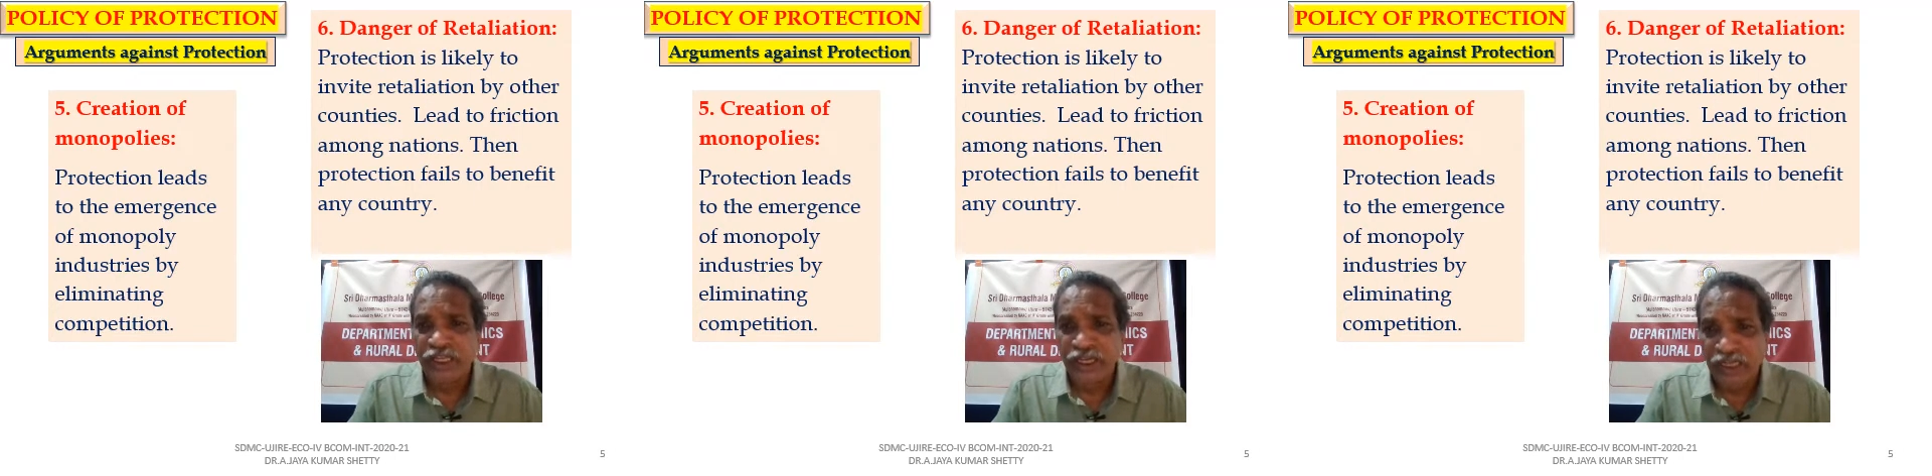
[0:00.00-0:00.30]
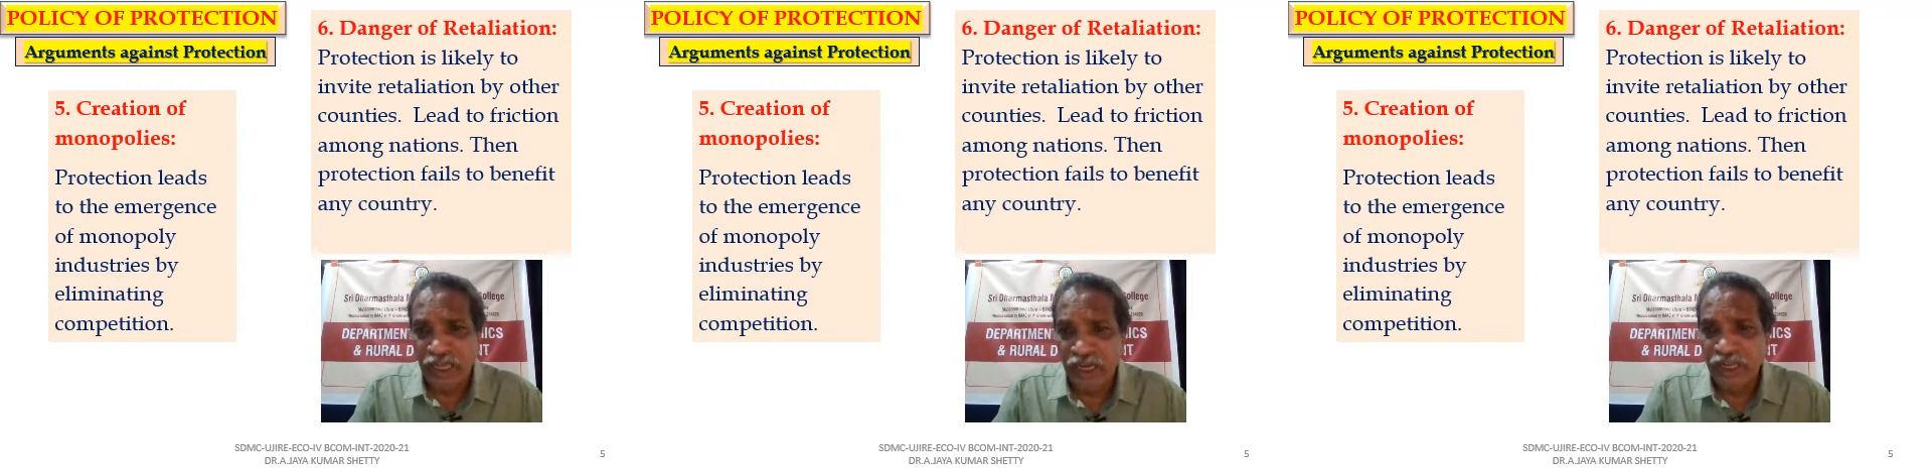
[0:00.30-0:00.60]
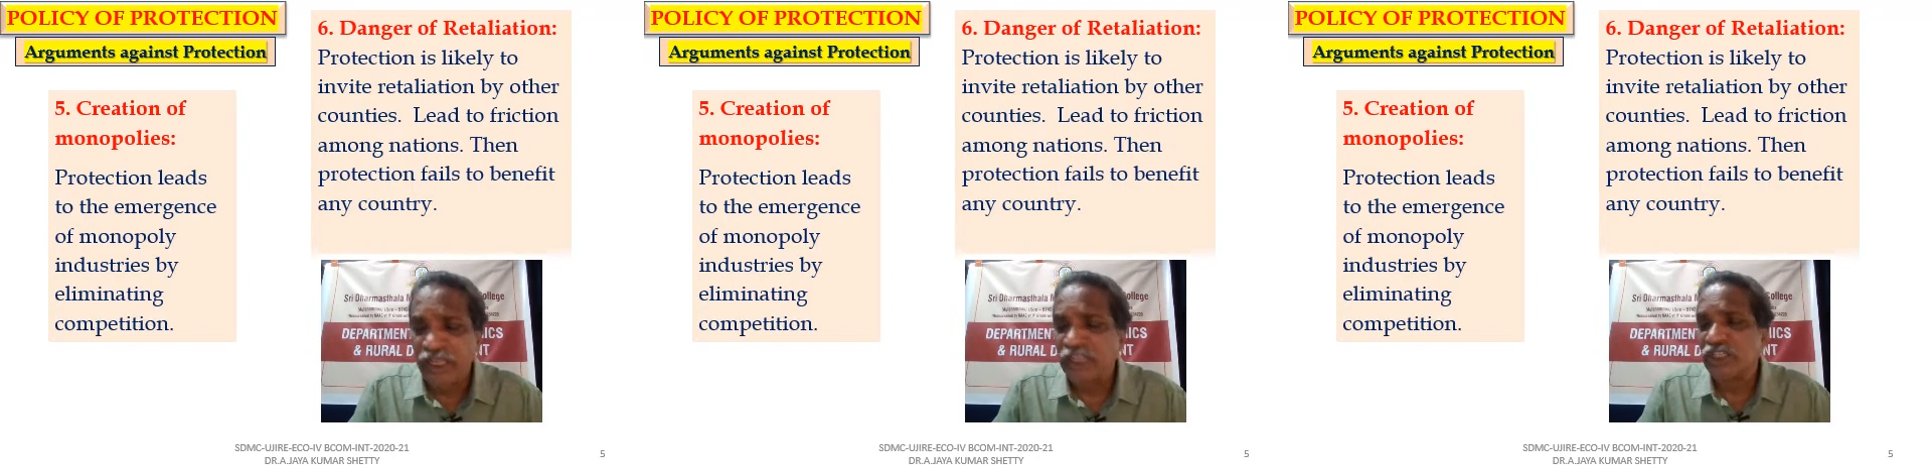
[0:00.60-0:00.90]

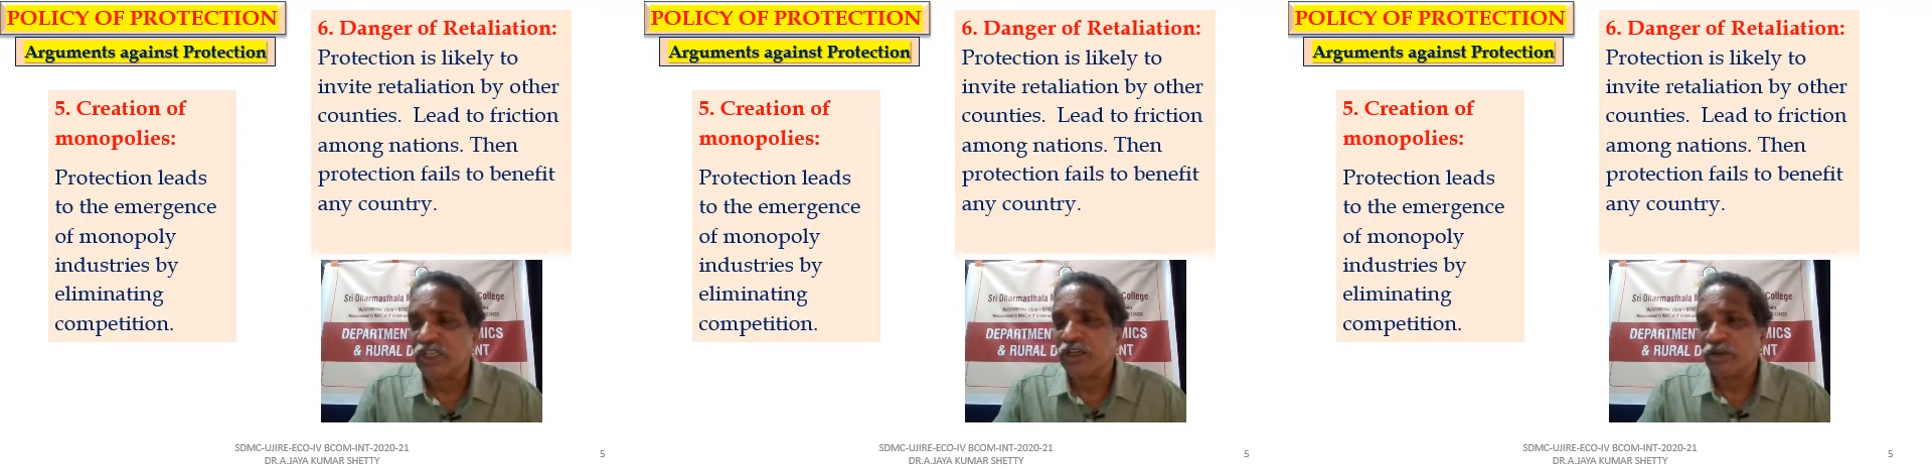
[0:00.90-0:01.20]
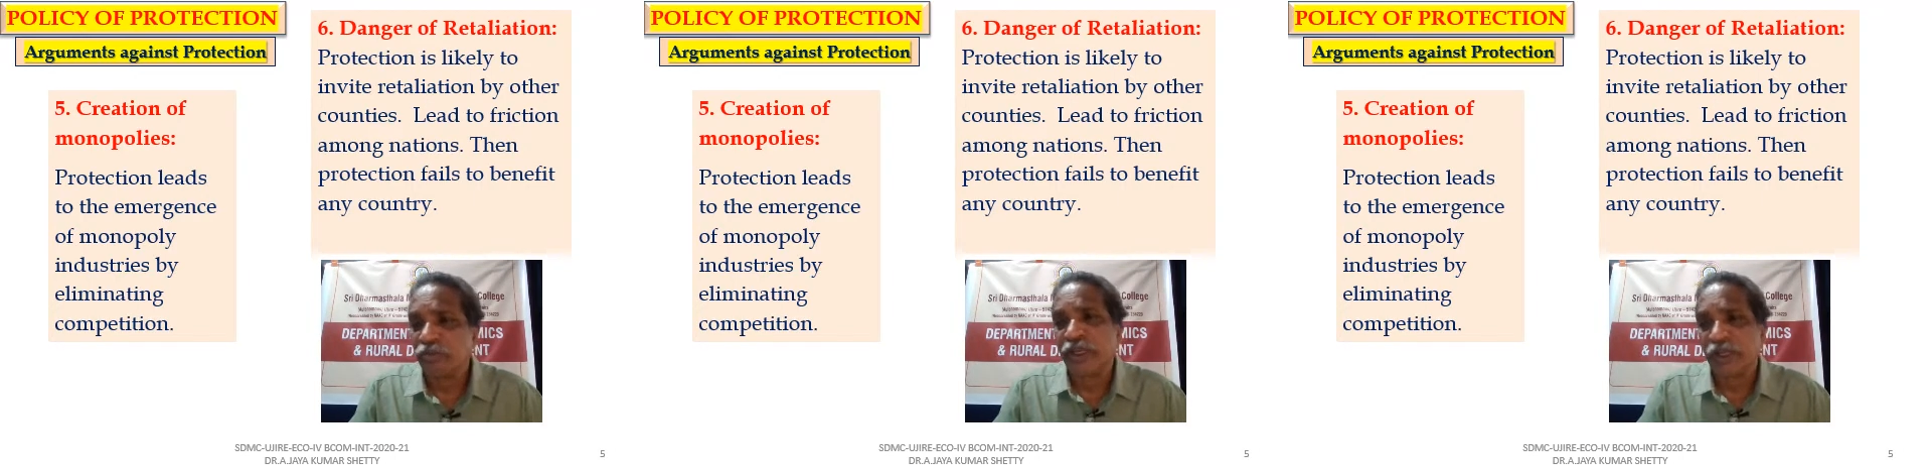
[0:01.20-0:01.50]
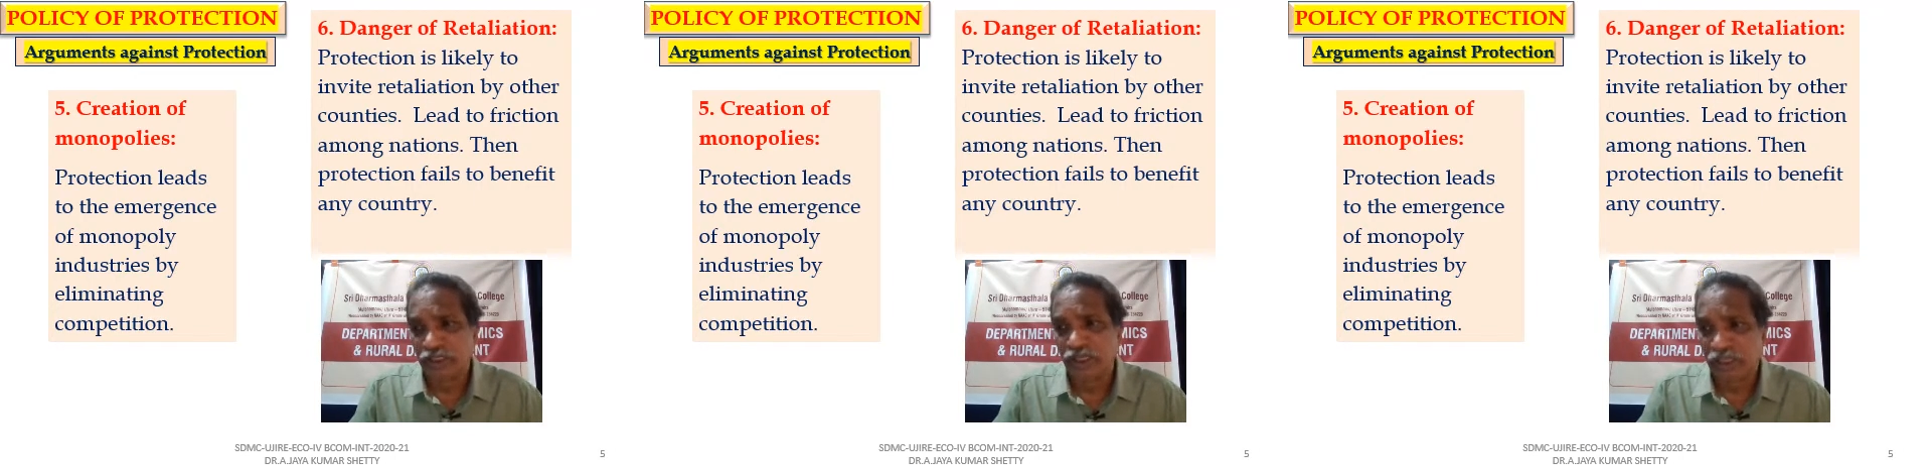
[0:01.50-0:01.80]
retaliation by
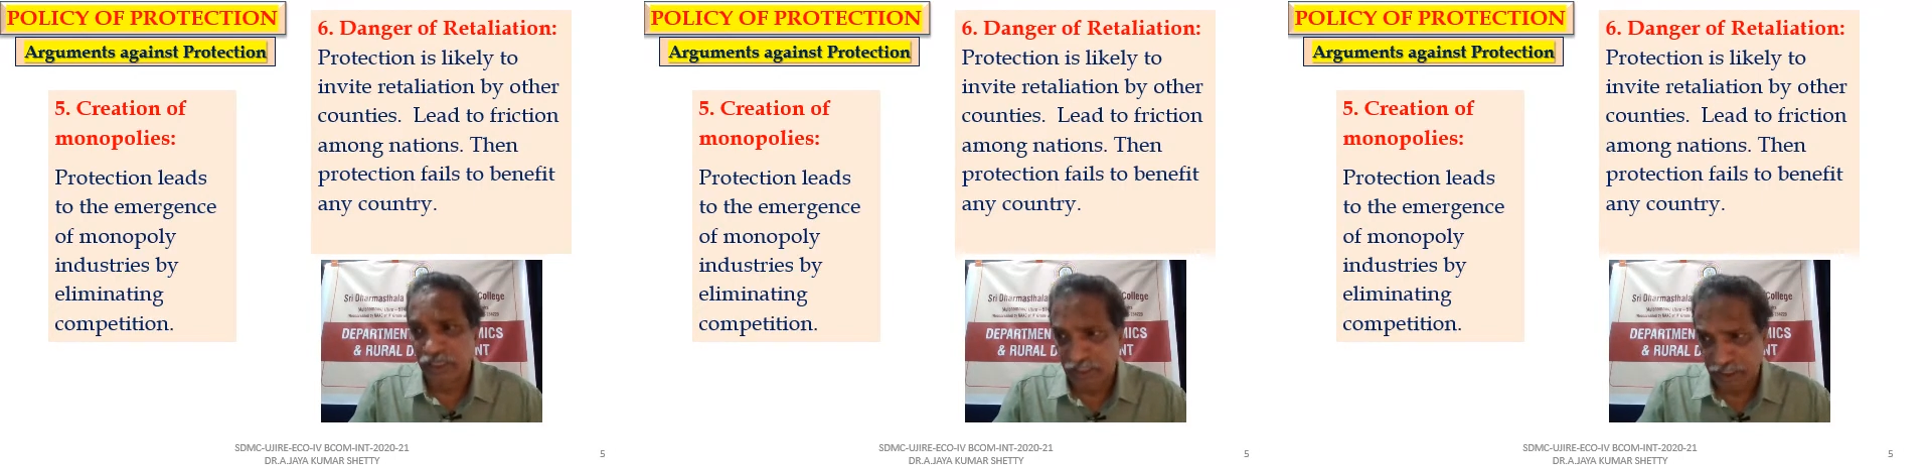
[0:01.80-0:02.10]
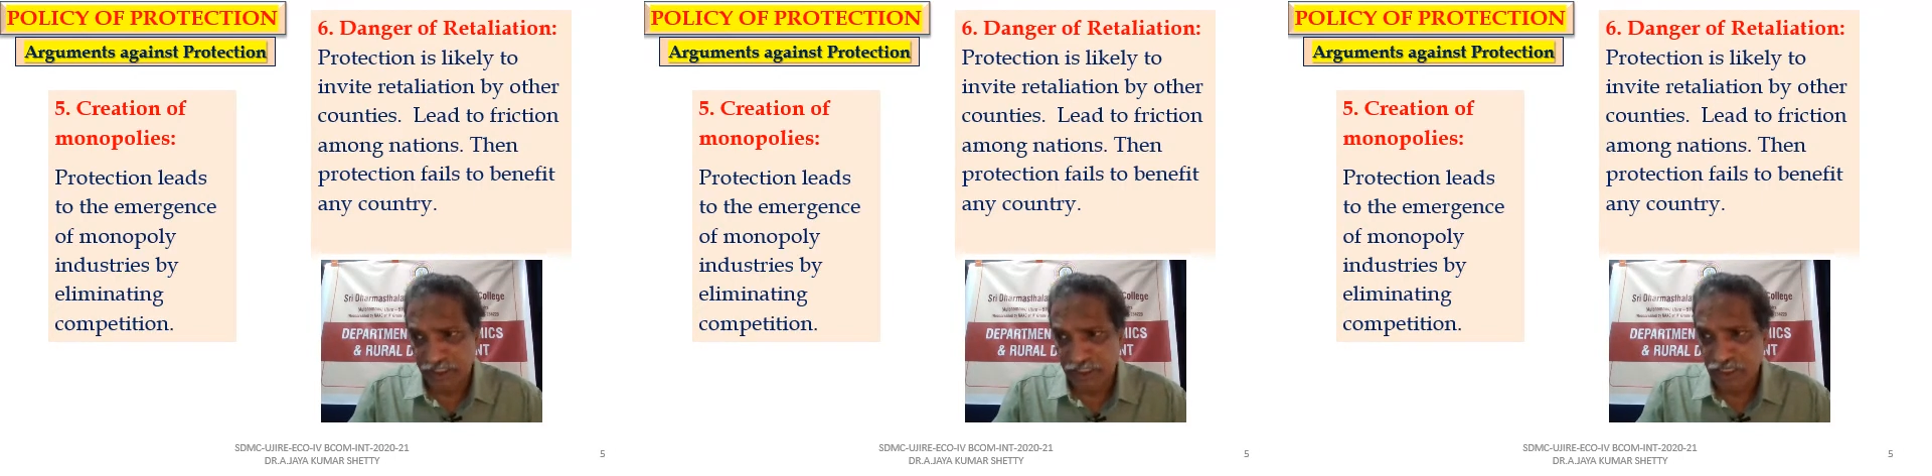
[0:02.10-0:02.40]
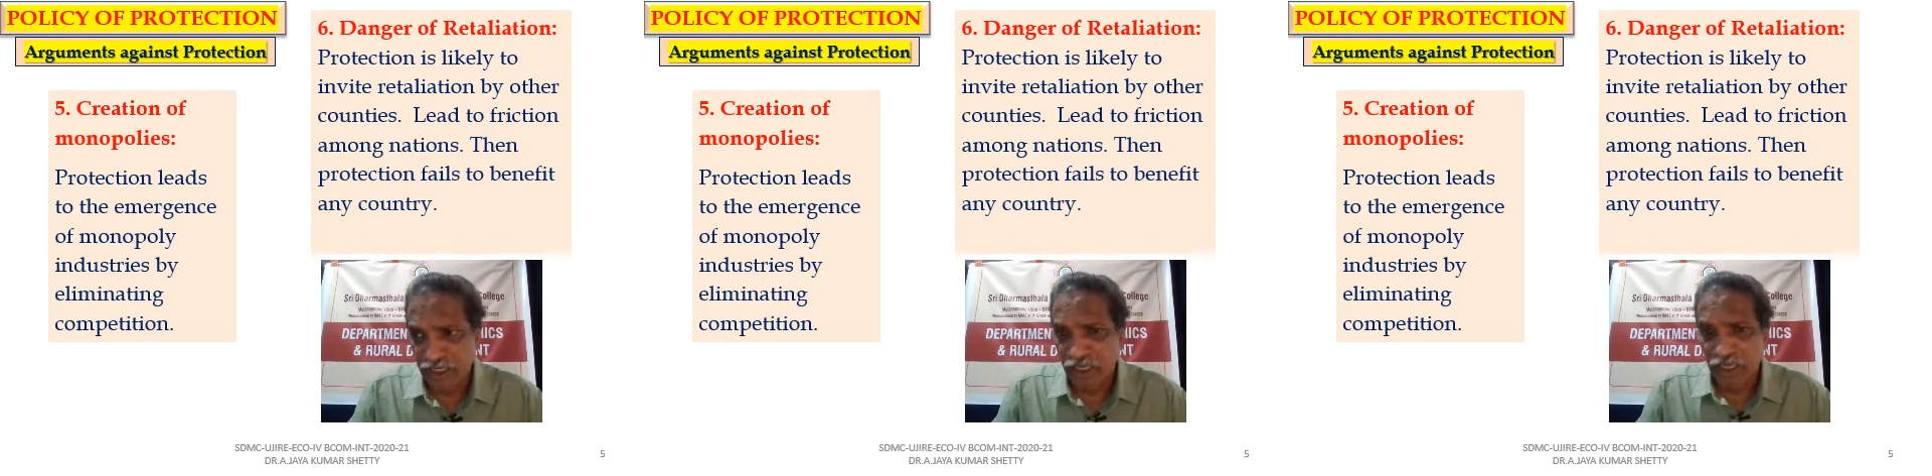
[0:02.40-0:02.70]
other countries.
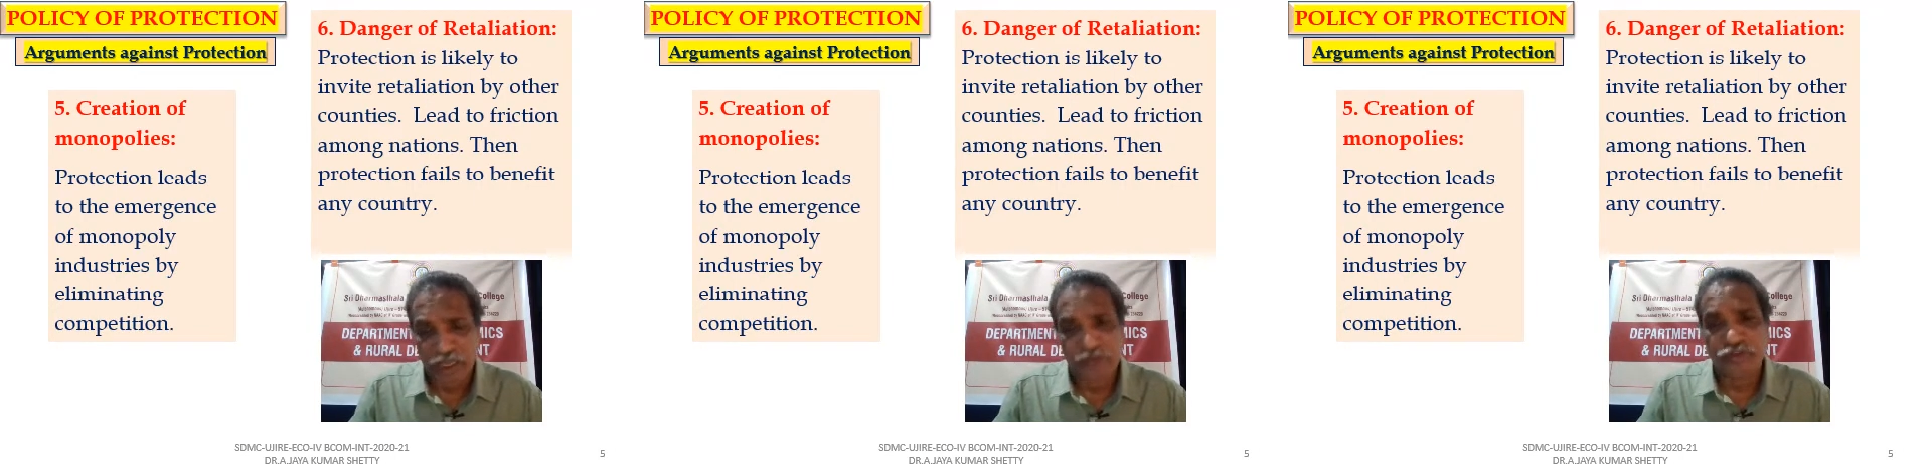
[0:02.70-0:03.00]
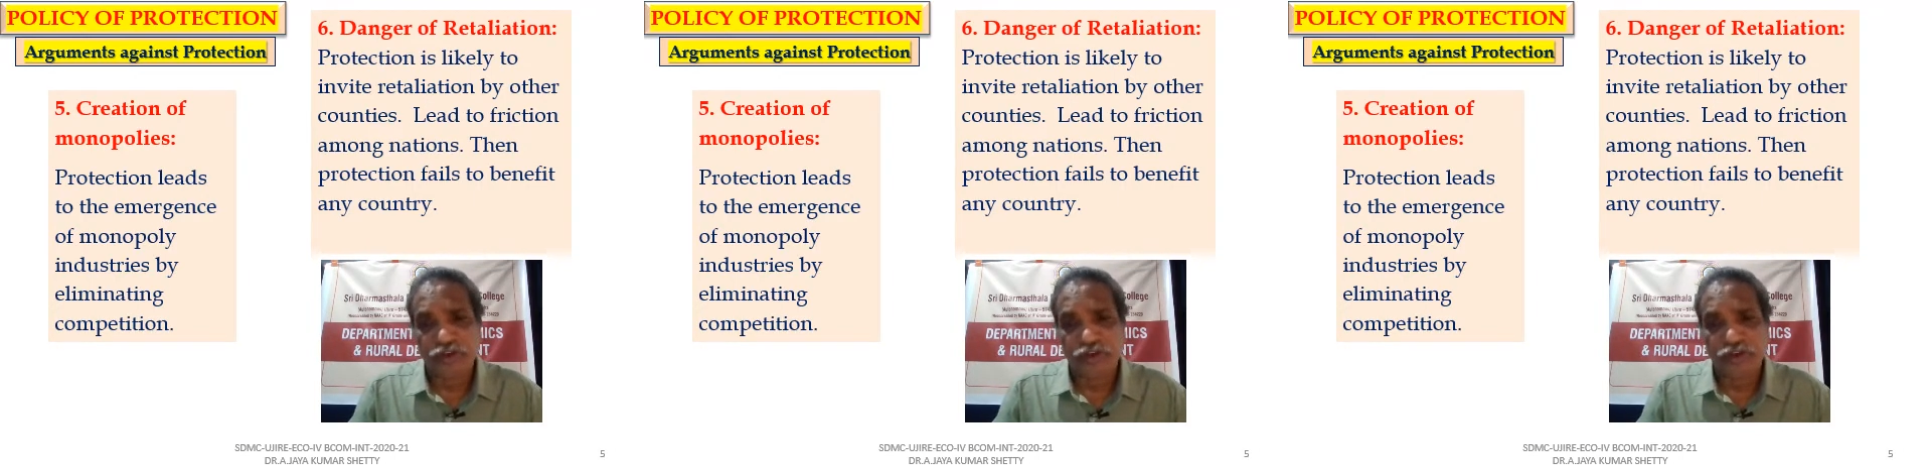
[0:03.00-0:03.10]
If